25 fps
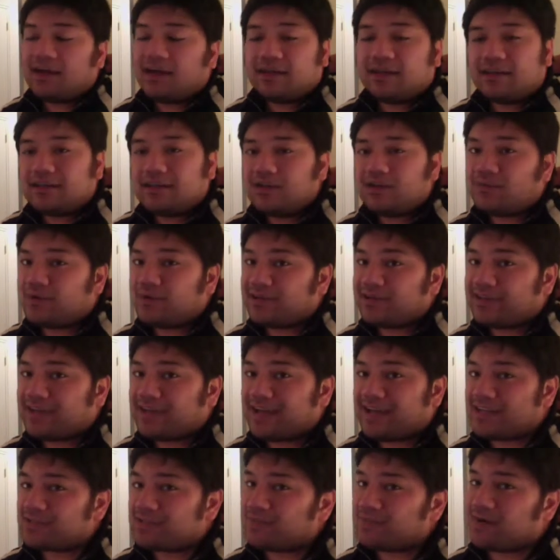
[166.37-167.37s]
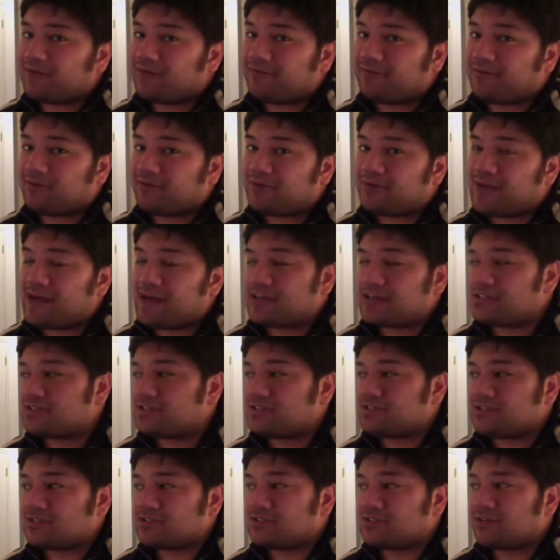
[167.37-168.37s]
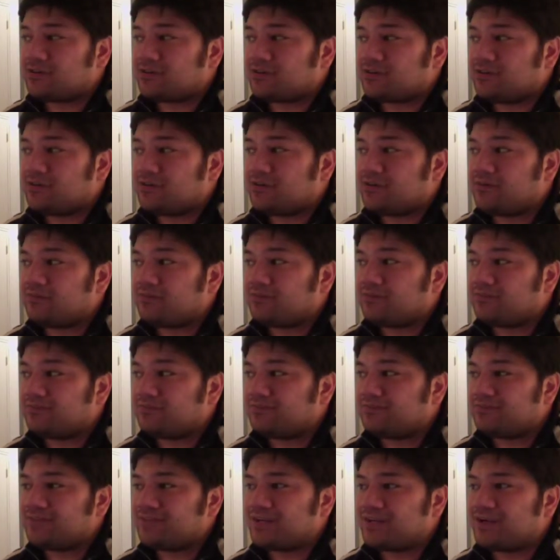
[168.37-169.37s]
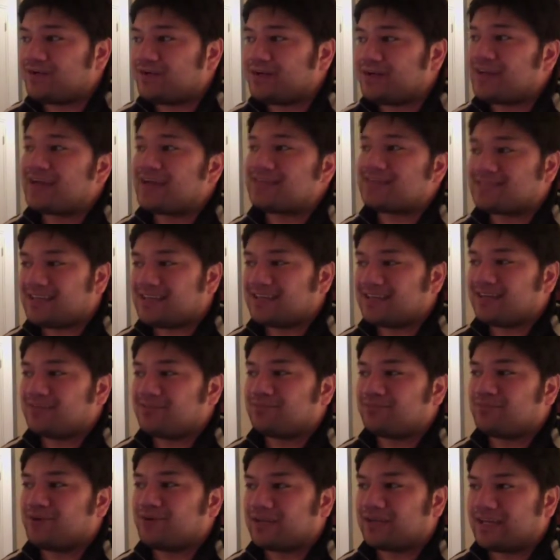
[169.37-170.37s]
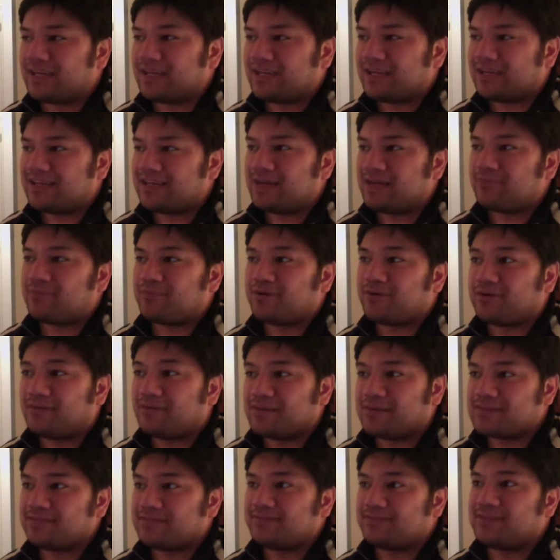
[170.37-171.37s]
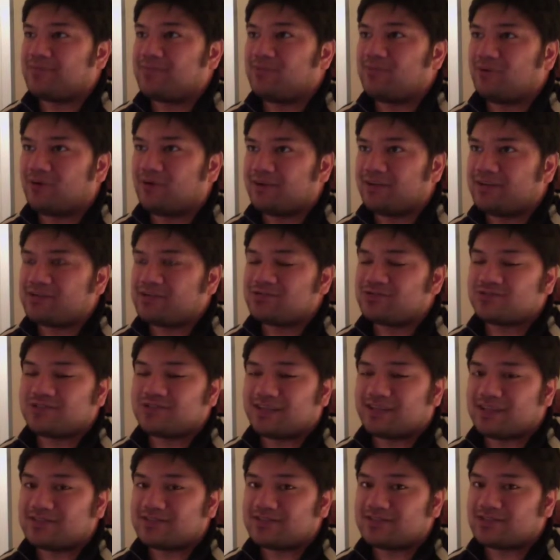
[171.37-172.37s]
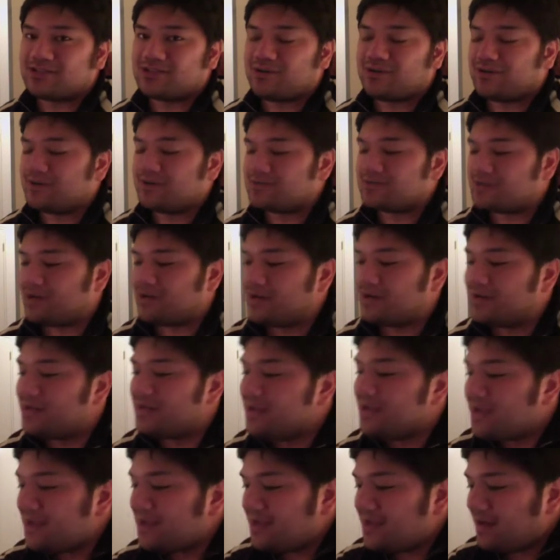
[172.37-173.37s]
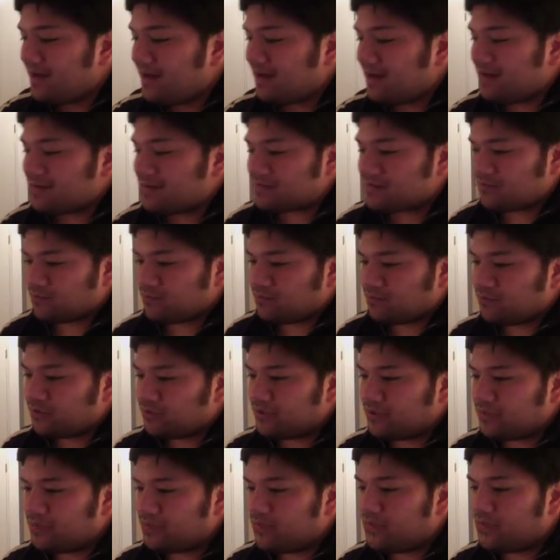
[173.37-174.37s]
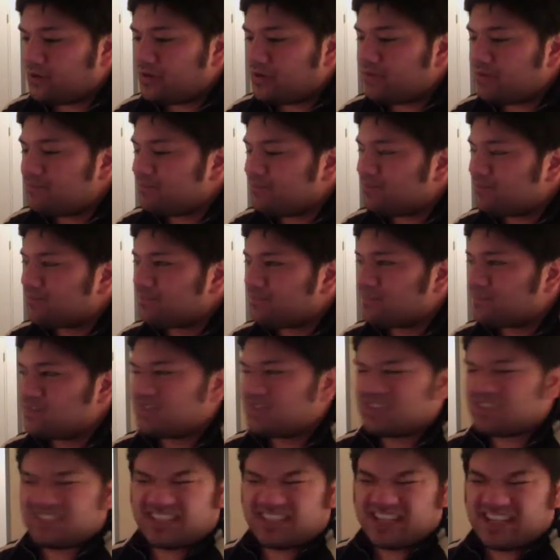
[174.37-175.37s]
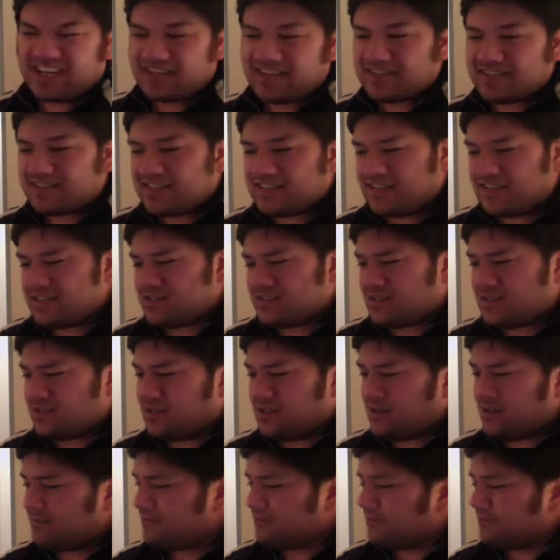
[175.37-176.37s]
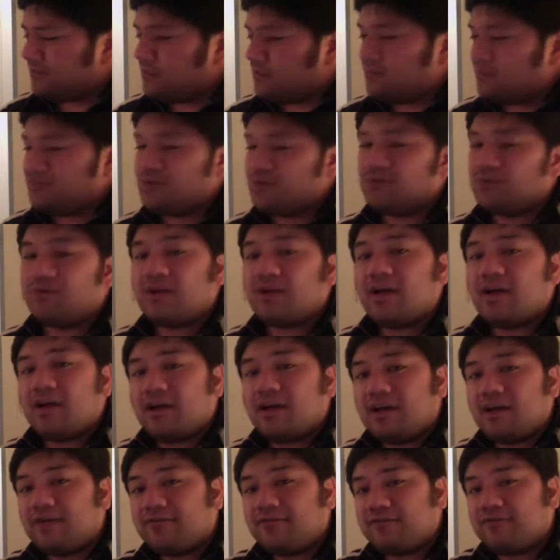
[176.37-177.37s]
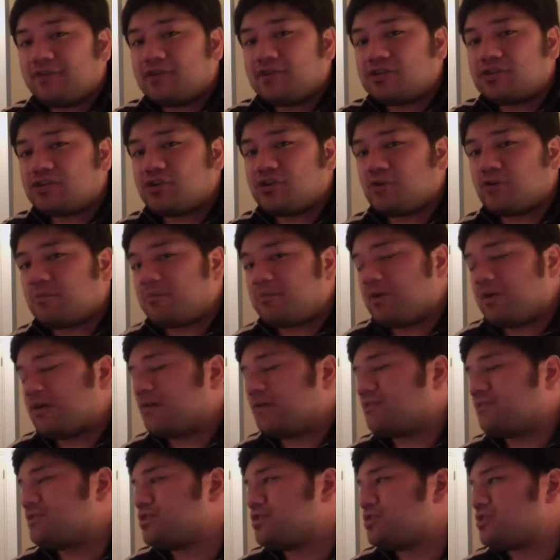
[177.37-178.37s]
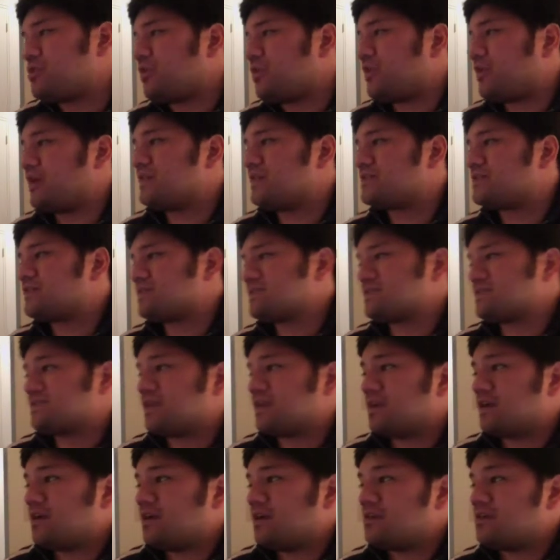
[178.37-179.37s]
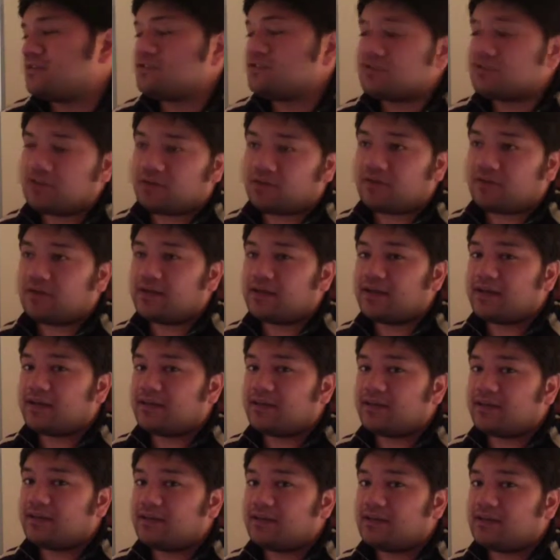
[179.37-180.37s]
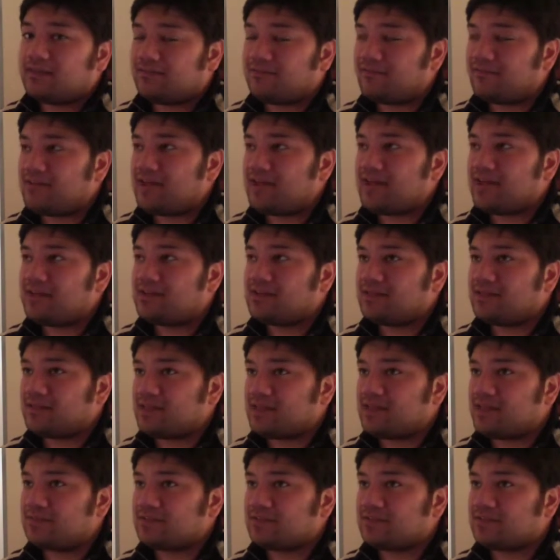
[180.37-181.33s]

you want to catch my fun reactions just on their own, you know, and as they can get progressively more interesting as the show goes on. So rule number one, just to kind of set us all off in a good mood, finish your beer of choice during the main theme